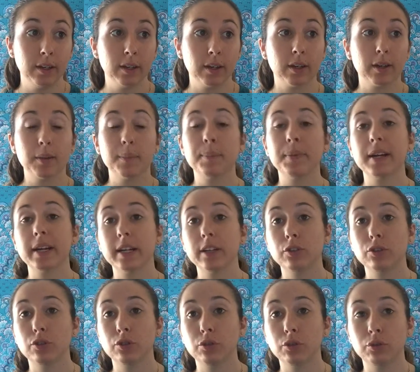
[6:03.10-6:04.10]

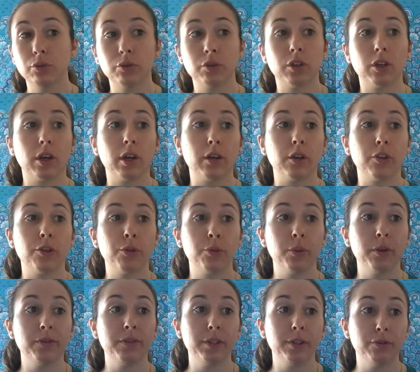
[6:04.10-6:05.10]
compared to the
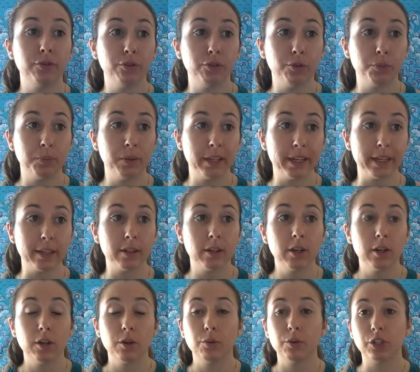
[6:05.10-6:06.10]
thrifty food plan,
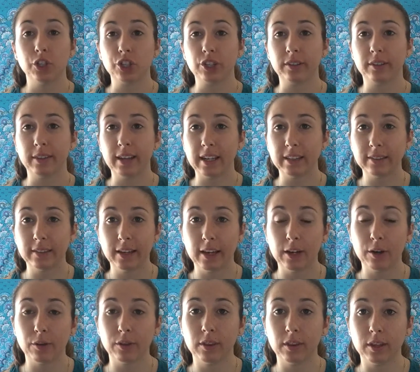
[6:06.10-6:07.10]
that's
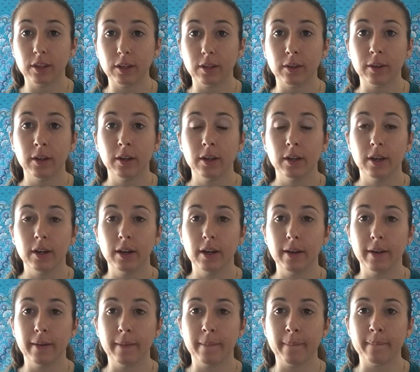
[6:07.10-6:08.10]
how the
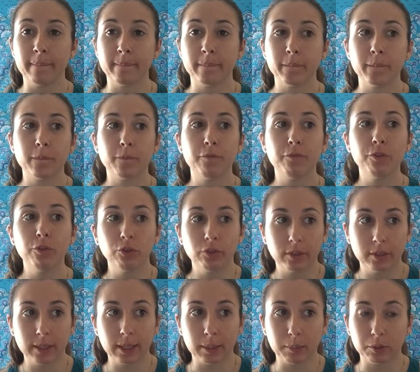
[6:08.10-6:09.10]
food
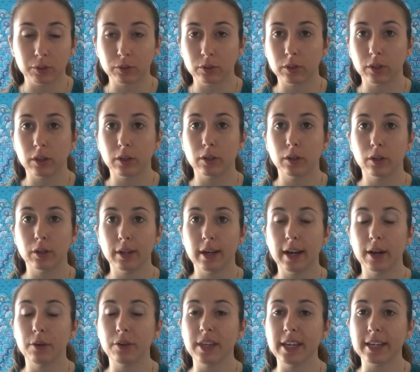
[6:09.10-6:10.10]
stamps,
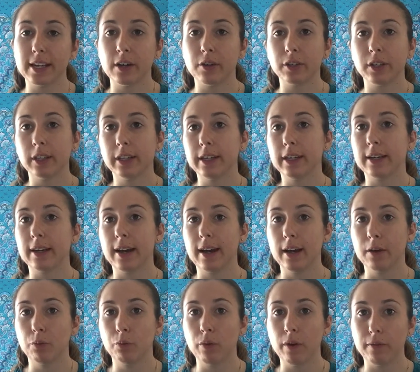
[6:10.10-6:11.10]
how they calculate
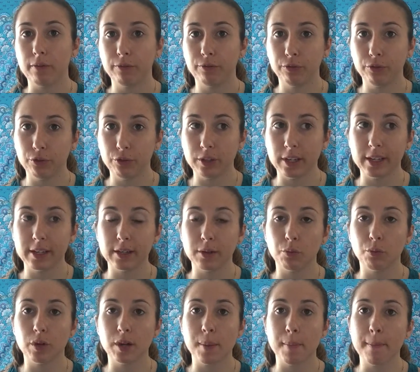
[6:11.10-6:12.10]
what food and
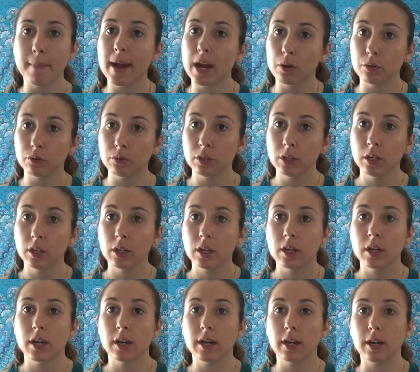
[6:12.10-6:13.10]
what amount,
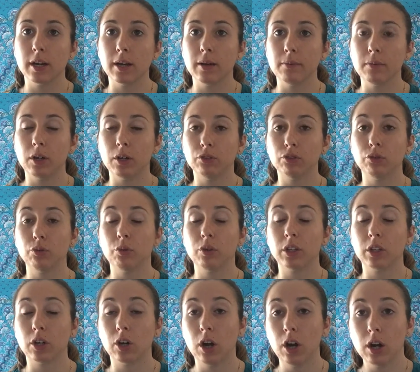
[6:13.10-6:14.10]
also
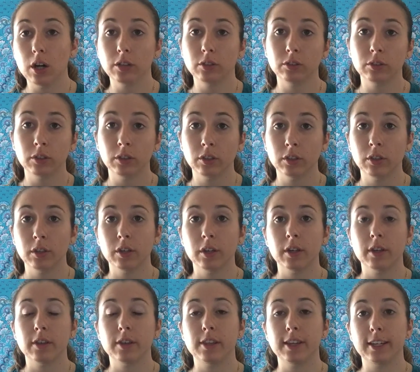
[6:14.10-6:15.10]
what cost
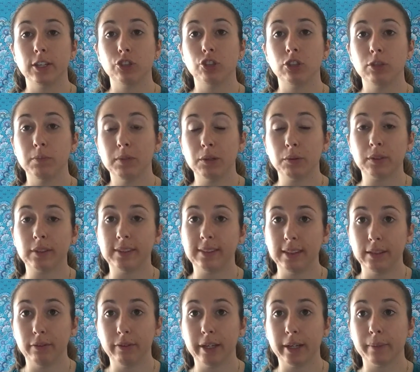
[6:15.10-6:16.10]
they should be
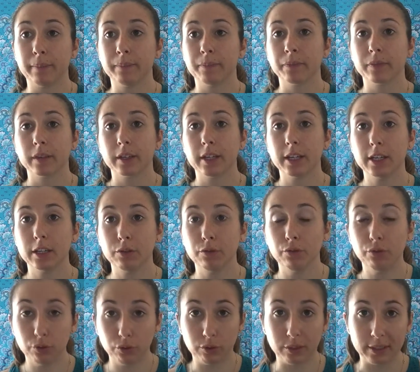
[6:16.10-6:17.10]
receiving in
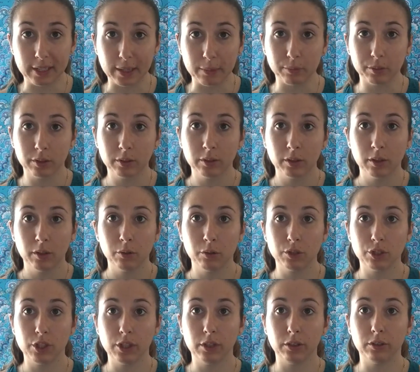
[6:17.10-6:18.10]
food stamps,
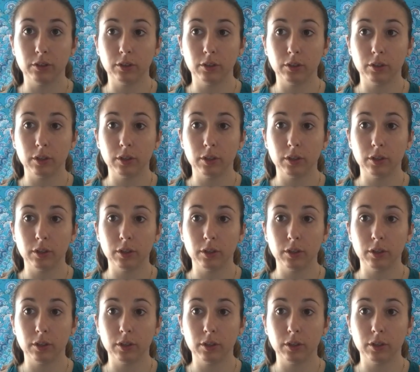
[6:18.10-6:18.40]
which is